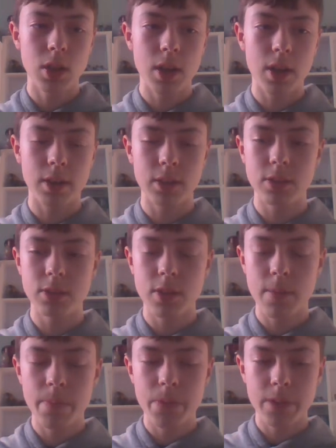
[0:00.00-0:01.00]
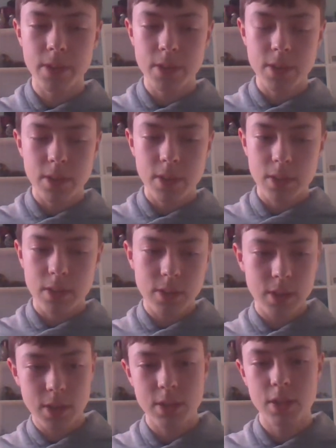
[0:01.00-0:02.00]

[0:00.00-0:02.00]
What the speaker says: And they